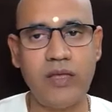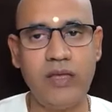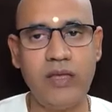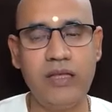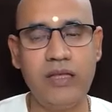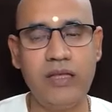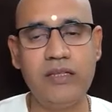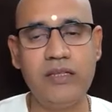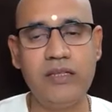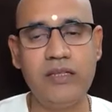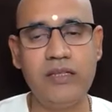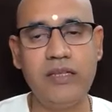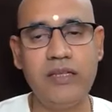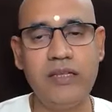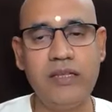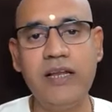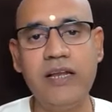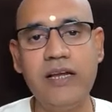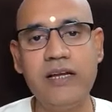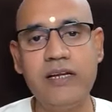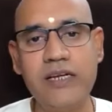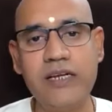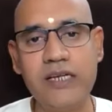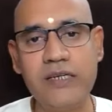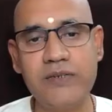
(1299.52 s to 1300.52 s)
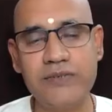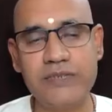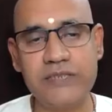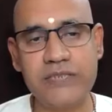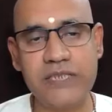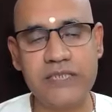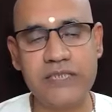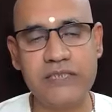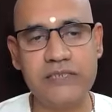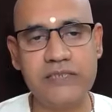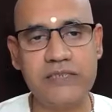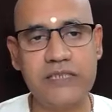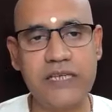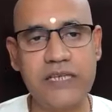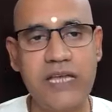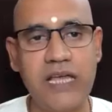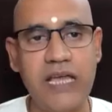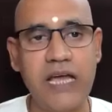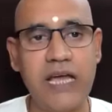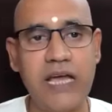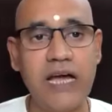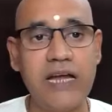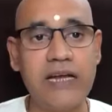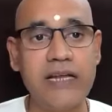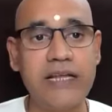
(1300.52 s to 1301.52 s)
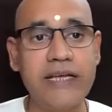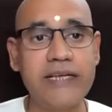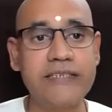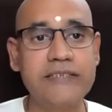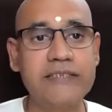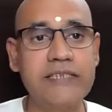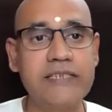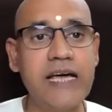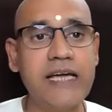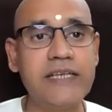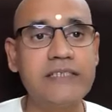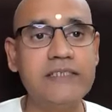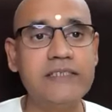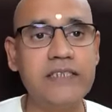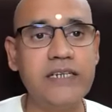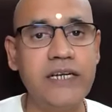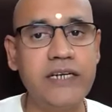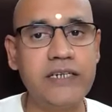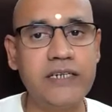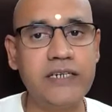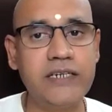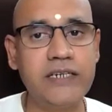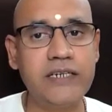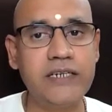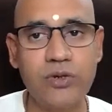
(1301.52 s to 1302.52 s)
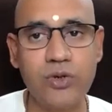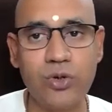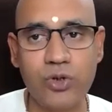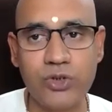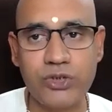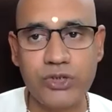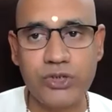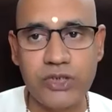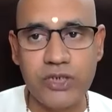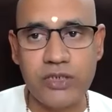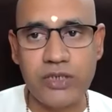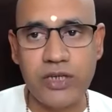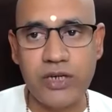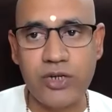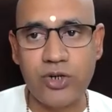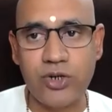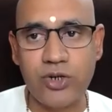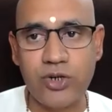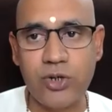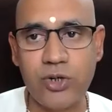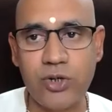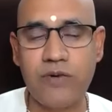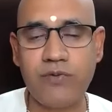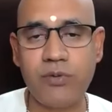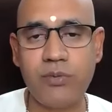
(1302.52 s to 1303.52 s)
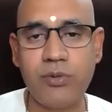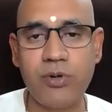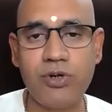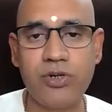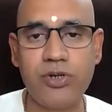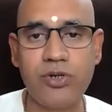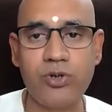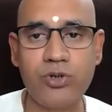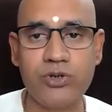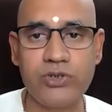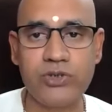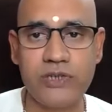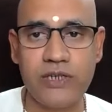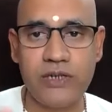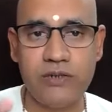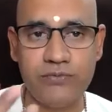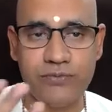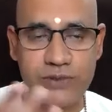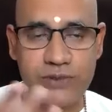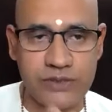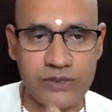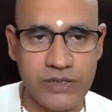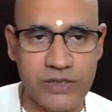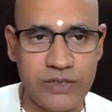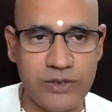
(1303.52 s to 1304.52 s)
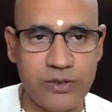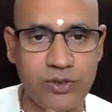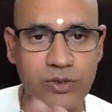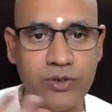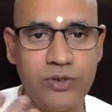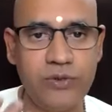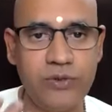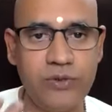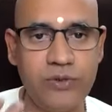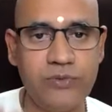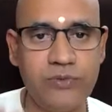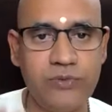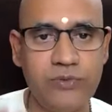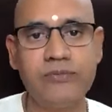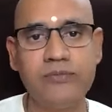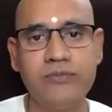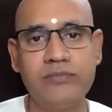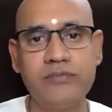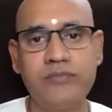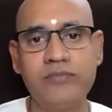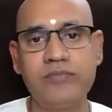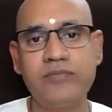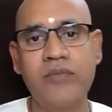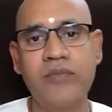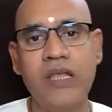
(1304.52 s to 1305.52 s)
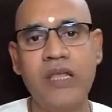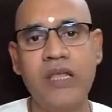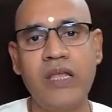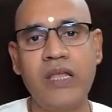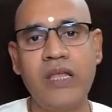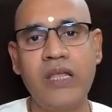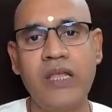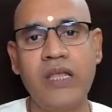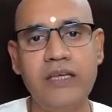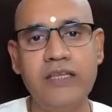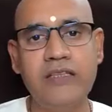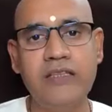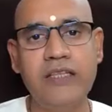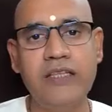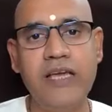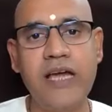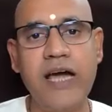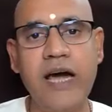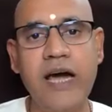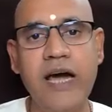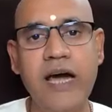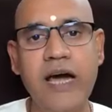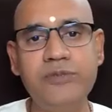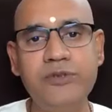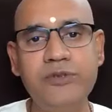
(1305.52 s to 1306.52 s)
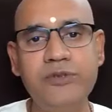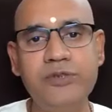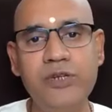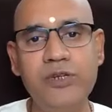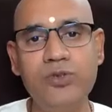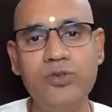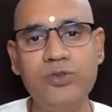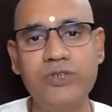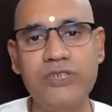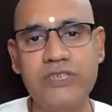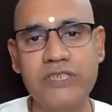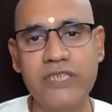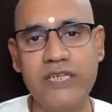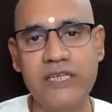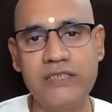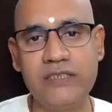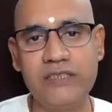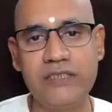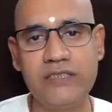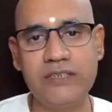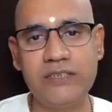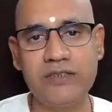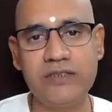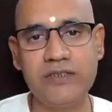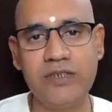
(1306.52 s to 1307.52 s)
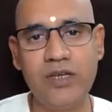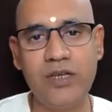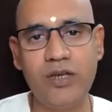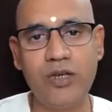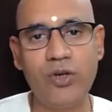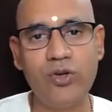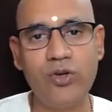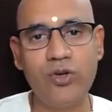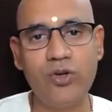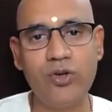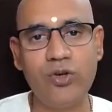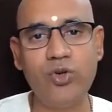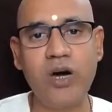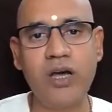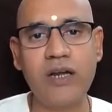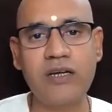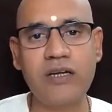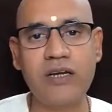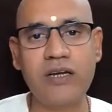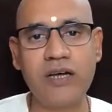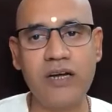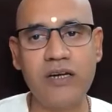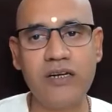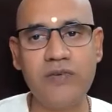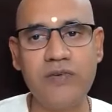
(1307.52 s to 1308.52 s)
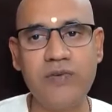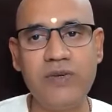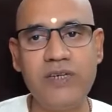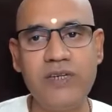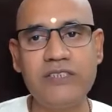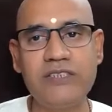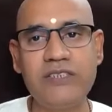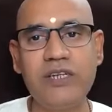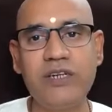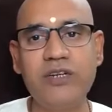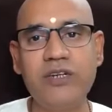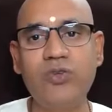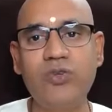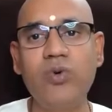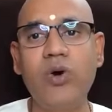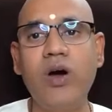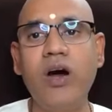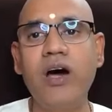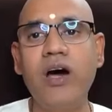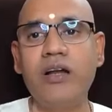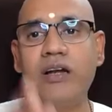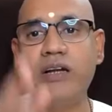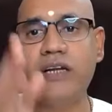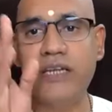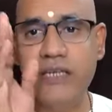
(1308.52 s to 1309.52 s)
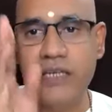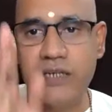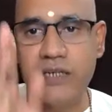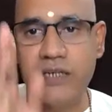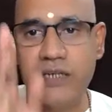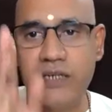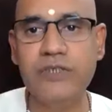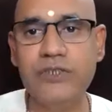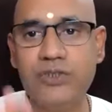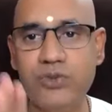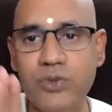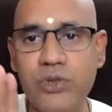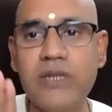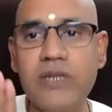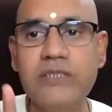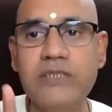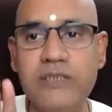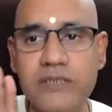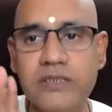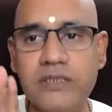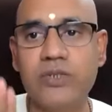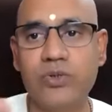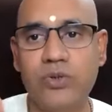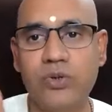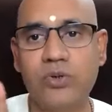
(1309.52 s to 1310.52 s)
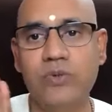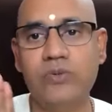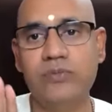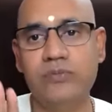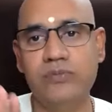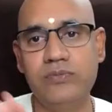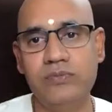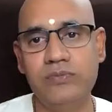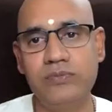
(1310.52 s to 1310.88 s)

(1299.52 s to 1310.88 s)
In the relative sense, an exaggerated notion that you have about yourself is ego. In the absolute sense, you are convinced that you are an individual is ego.